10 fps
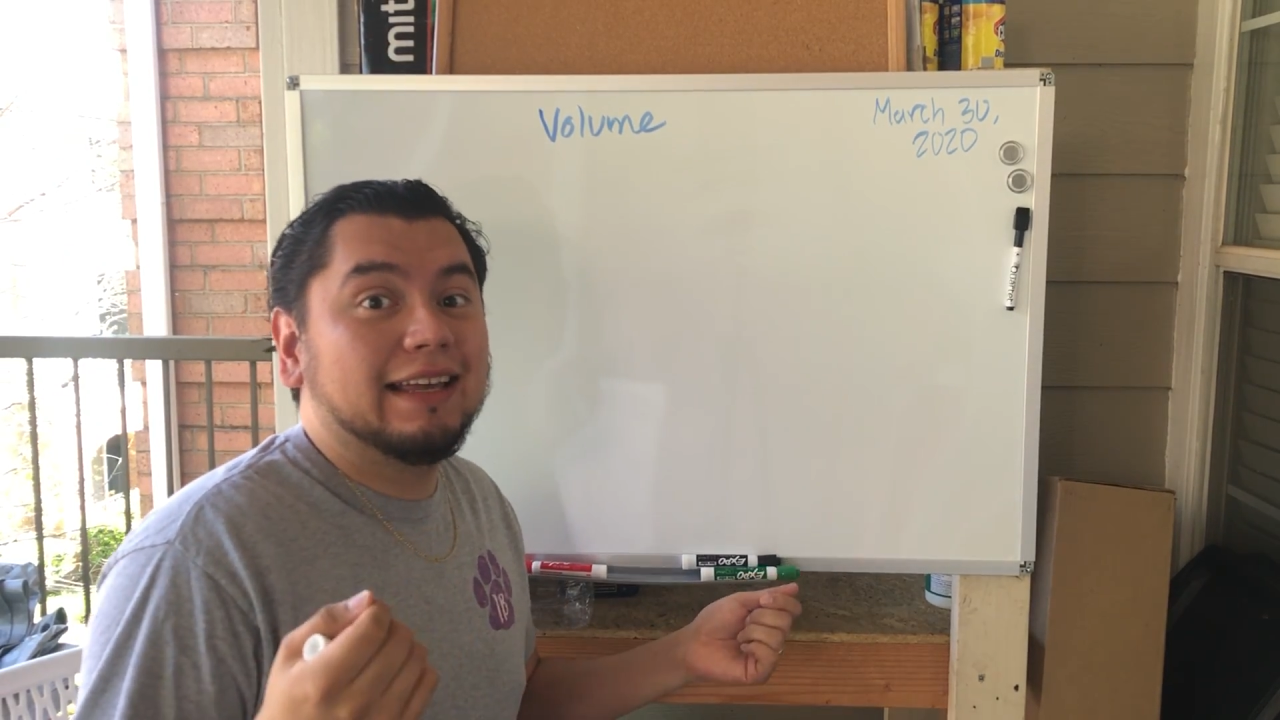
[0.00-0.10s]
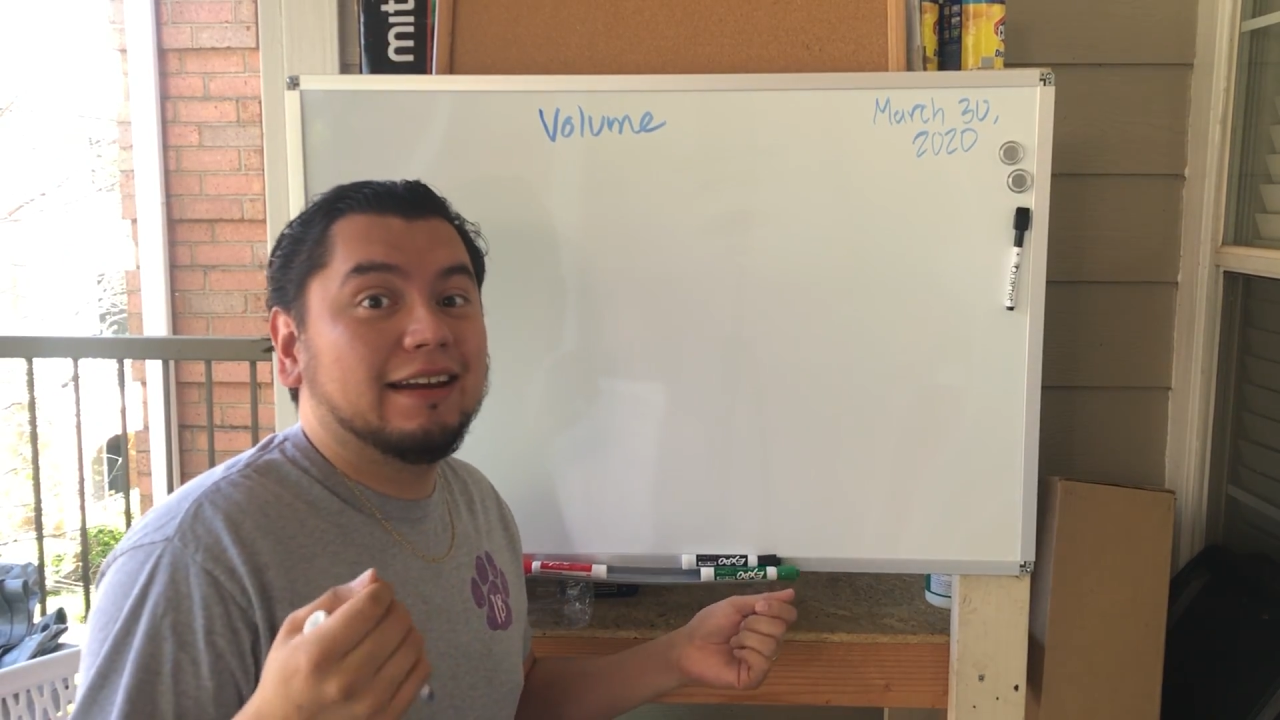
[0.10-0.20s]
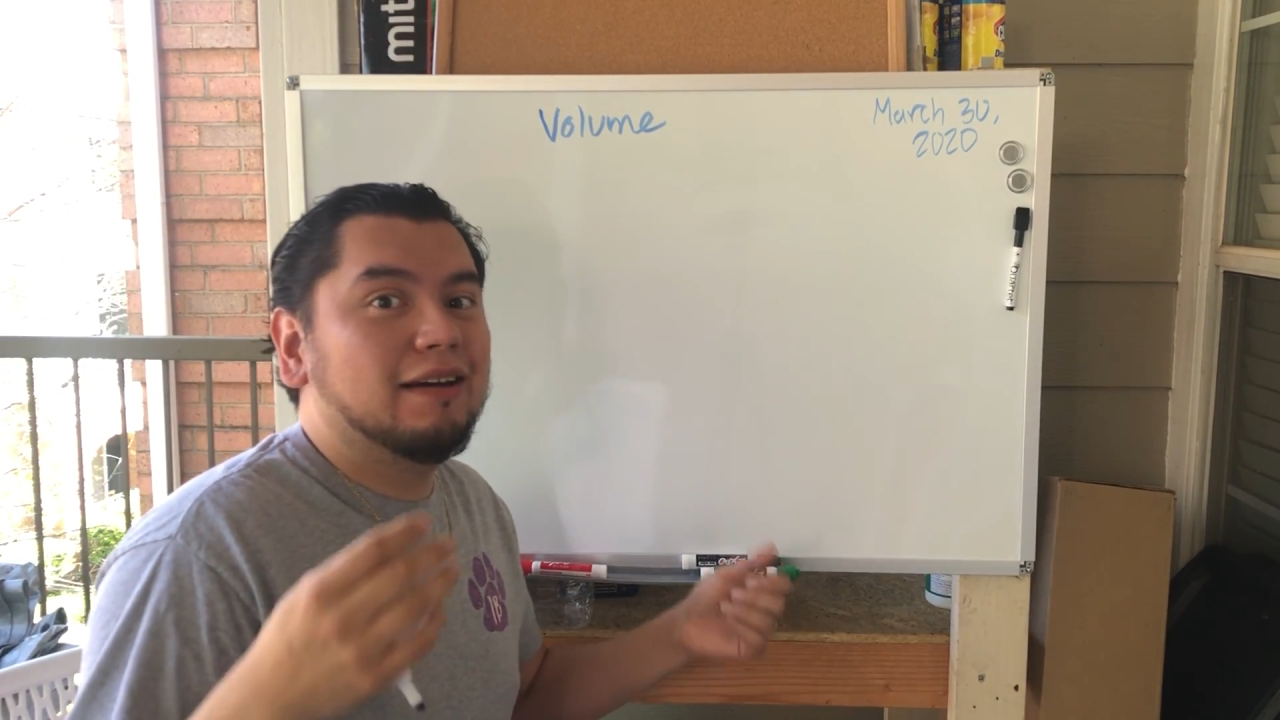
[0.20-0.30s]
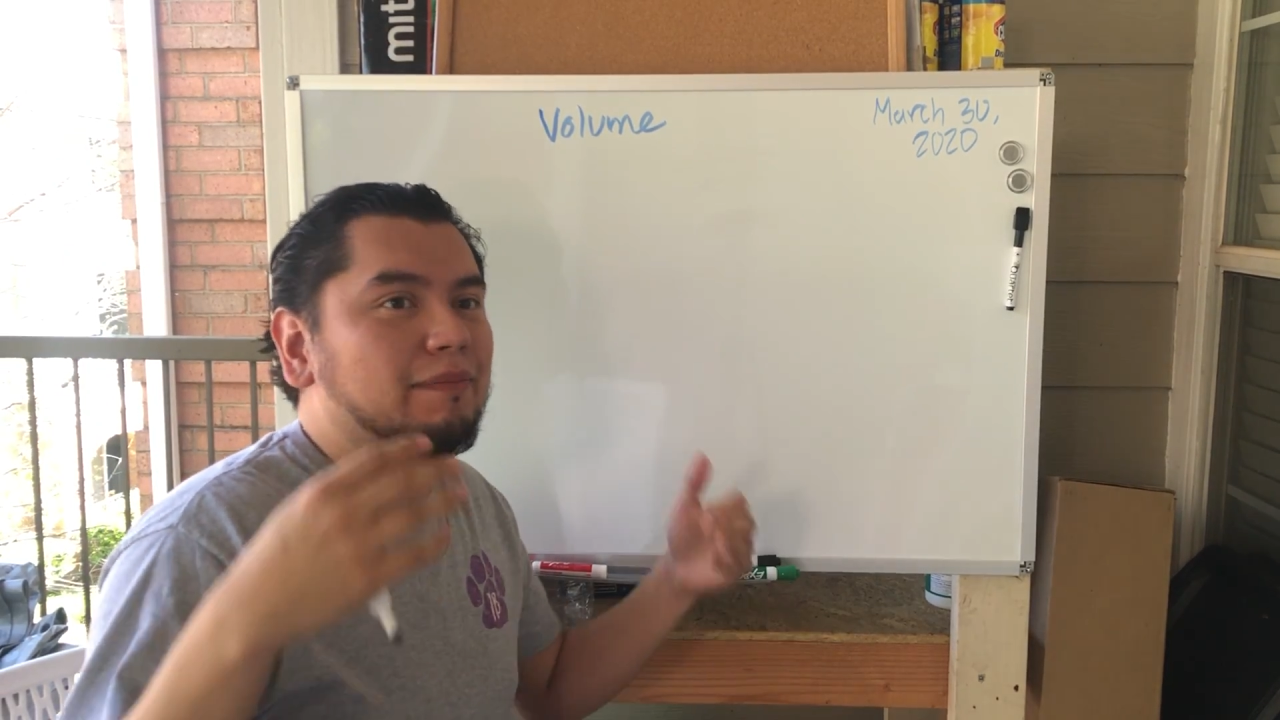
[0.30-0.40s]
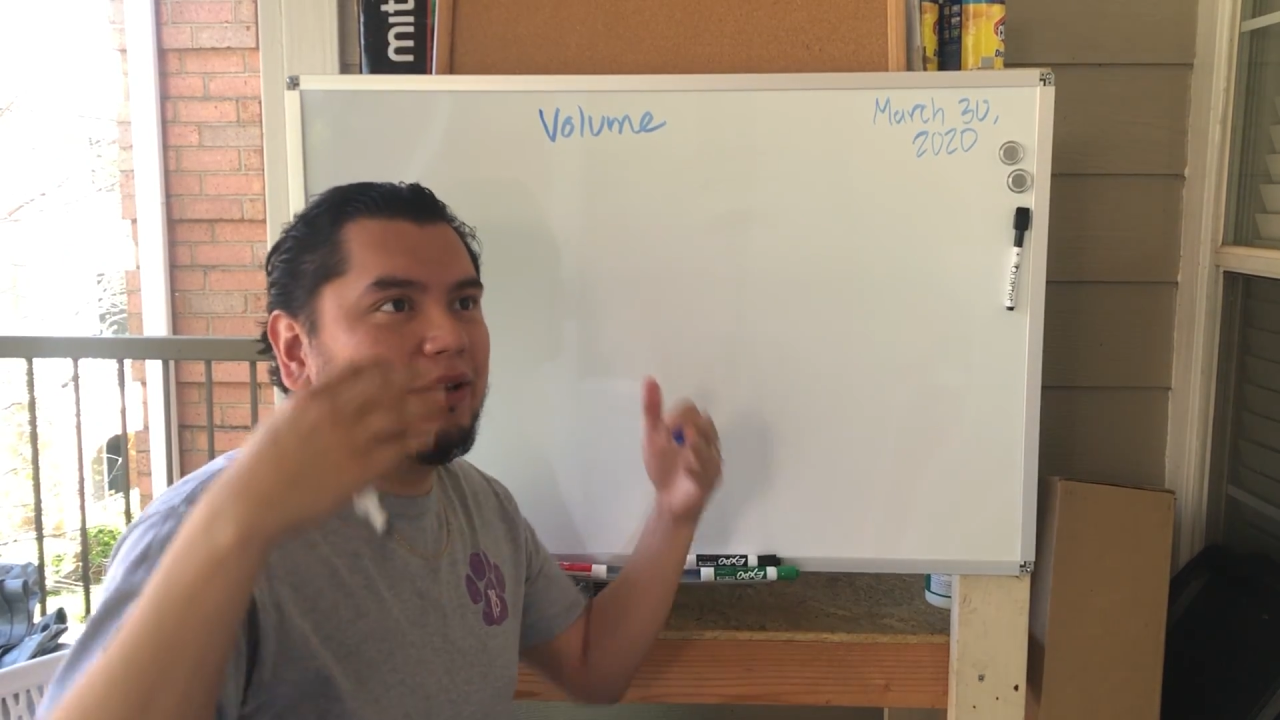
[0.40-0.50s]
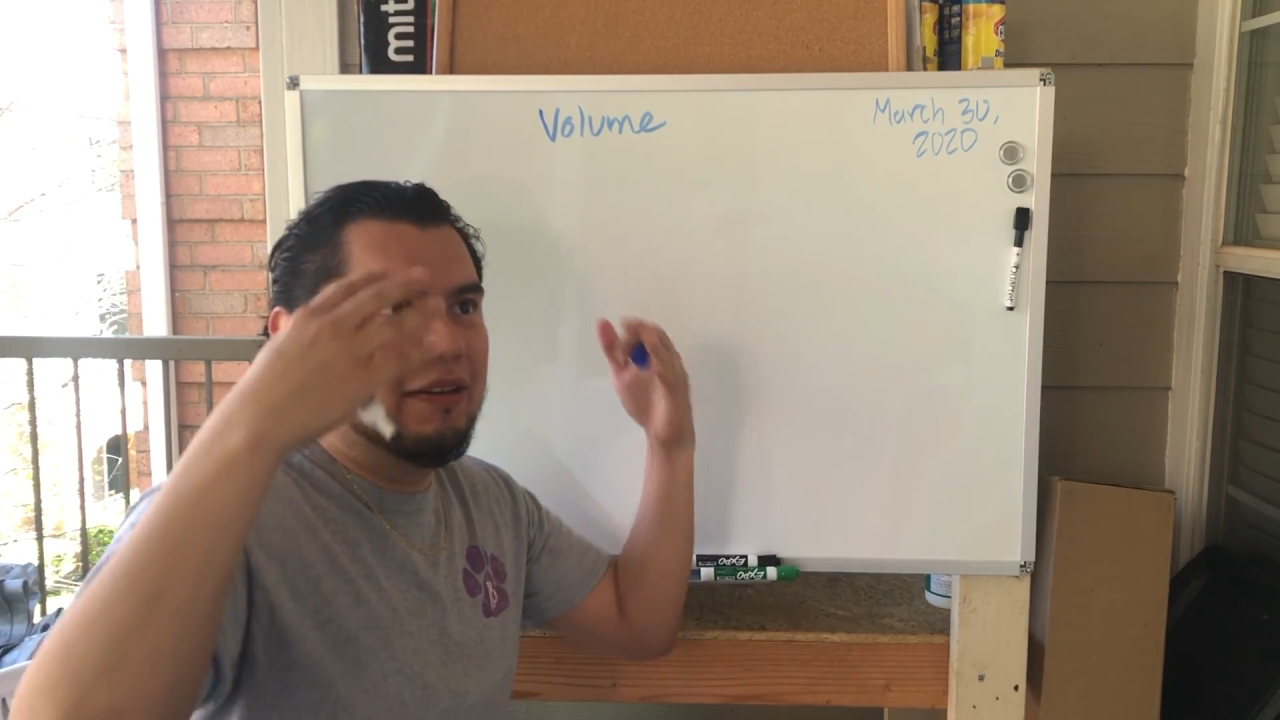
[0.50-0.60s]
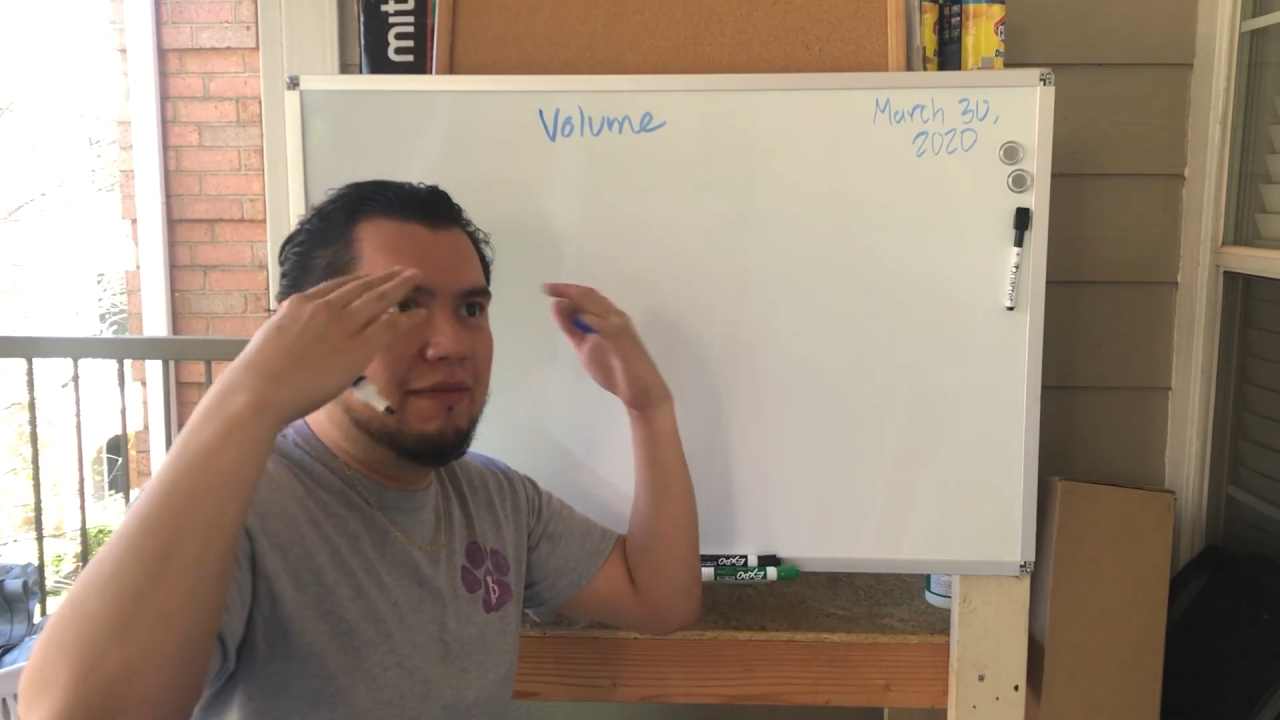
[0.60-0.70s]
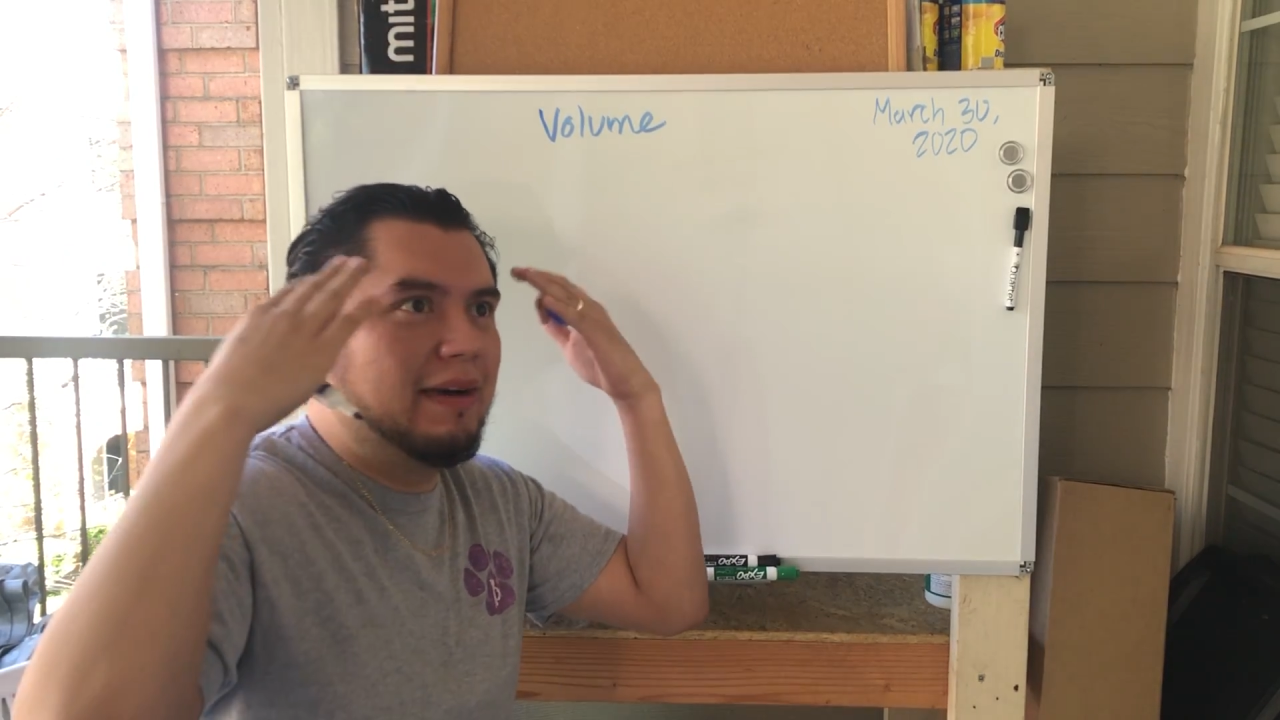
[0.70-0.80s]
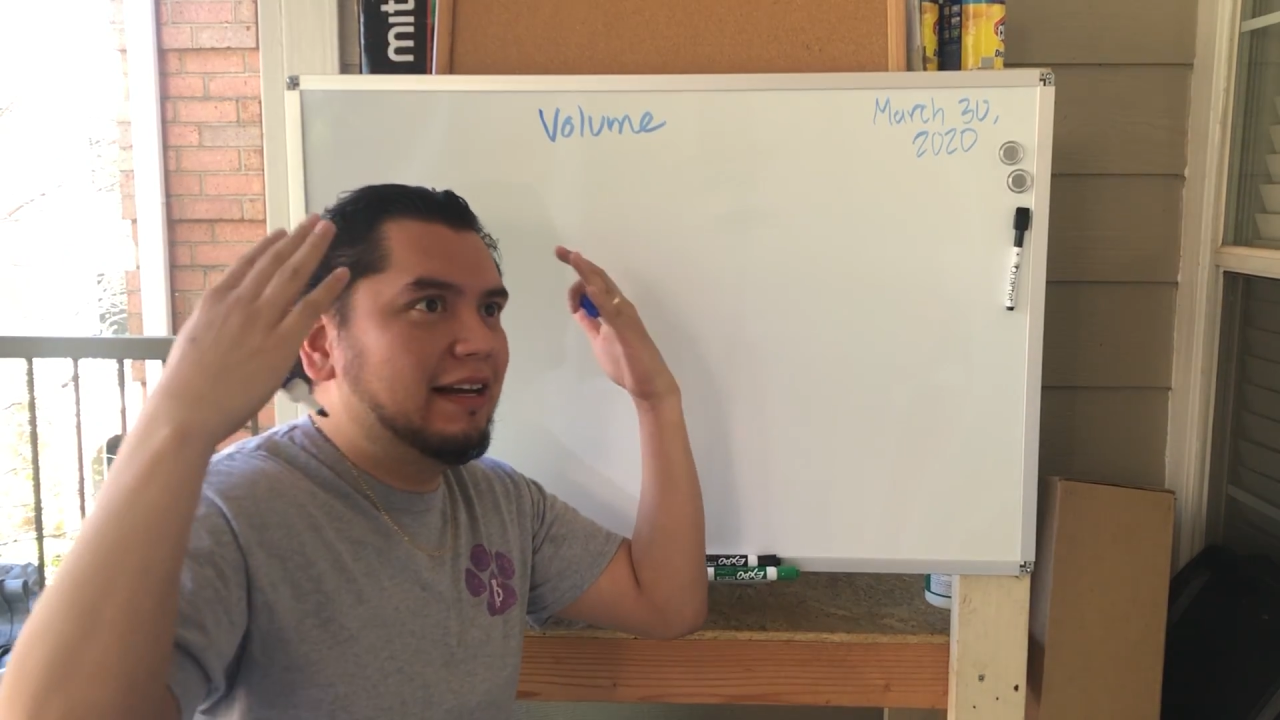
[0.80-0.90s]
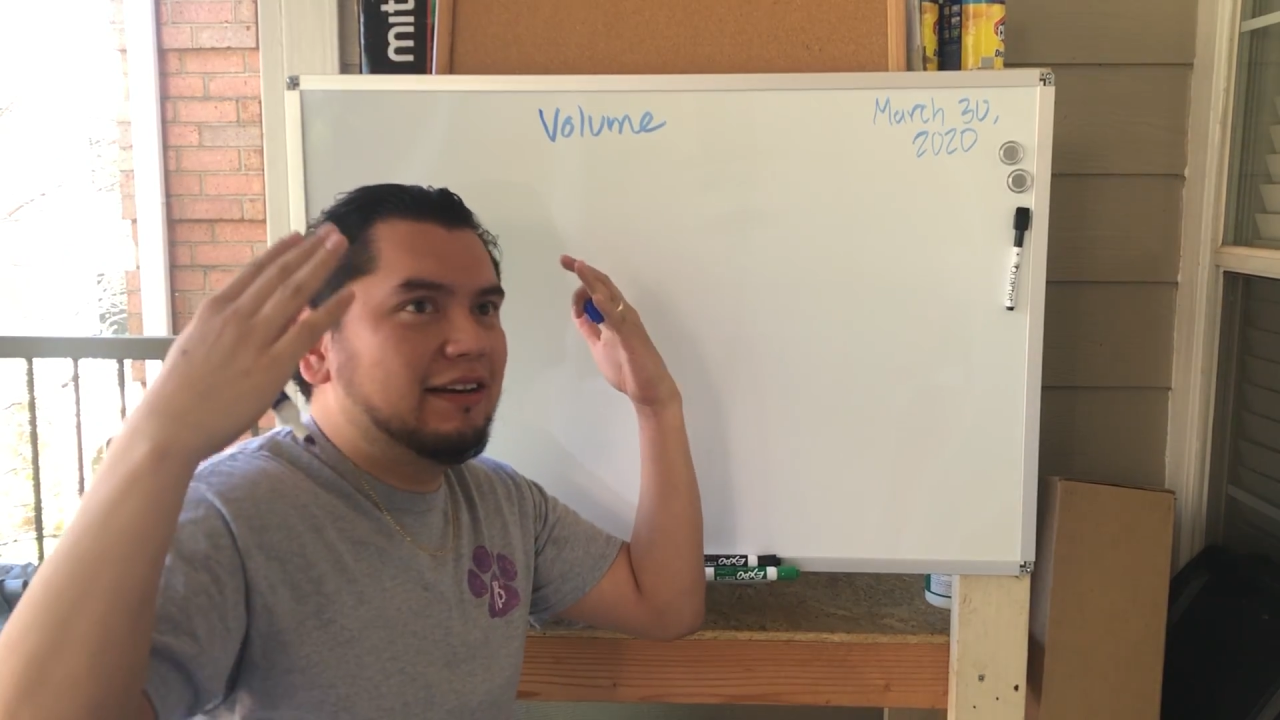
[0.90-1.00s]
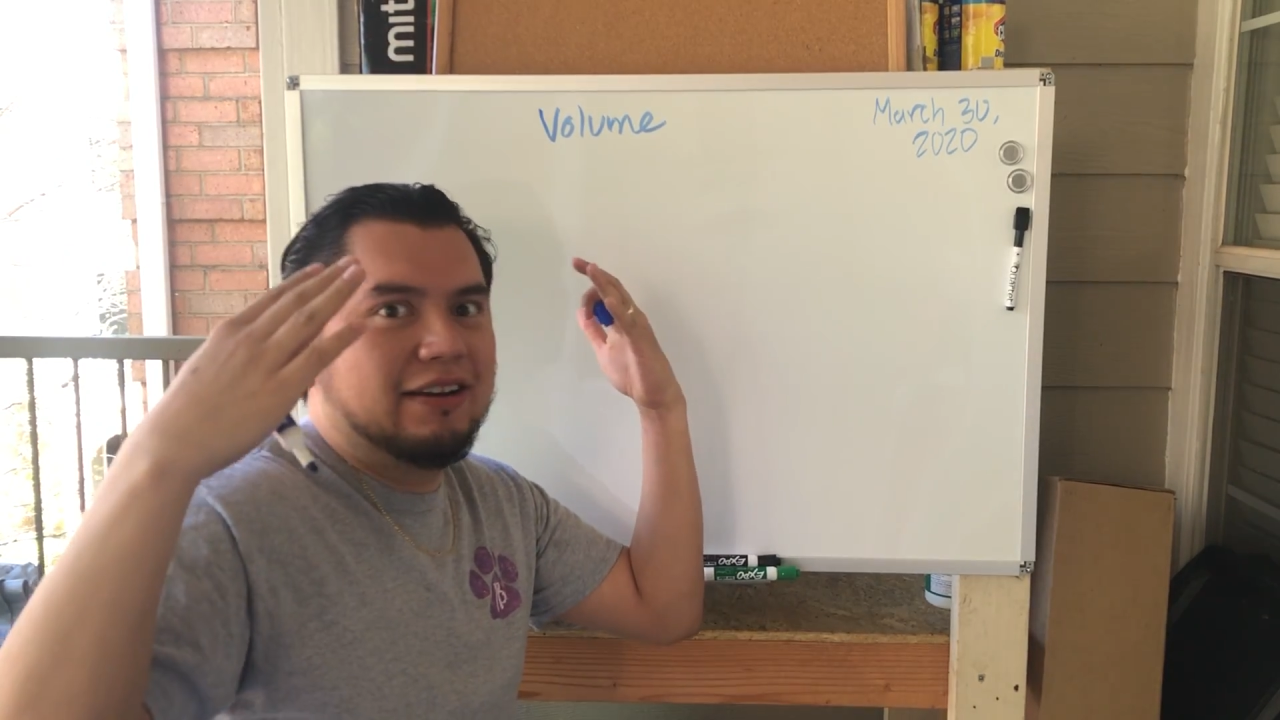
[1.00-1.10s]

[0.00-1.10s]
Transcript: get up and you might